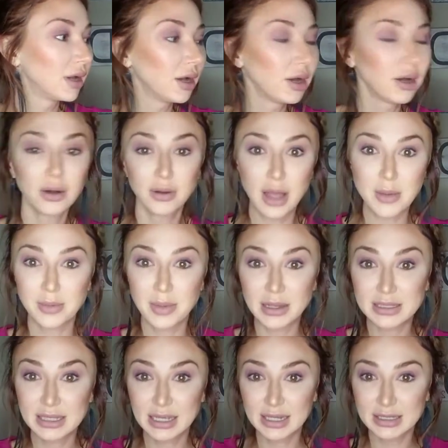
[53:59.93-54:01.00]
Oh, I'm
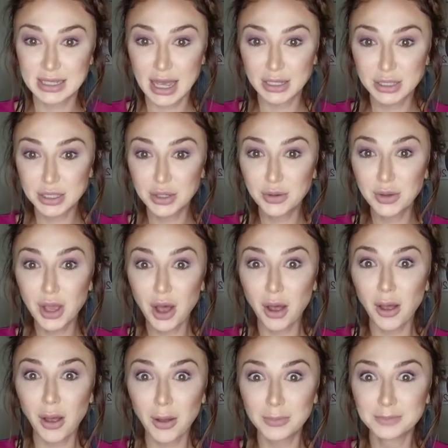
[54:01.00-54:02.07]
about to get a tattoo,
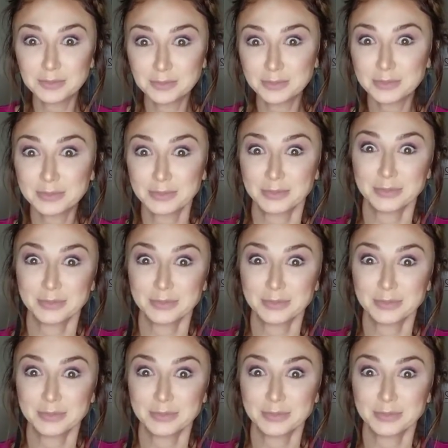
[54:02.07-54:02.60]
y'all.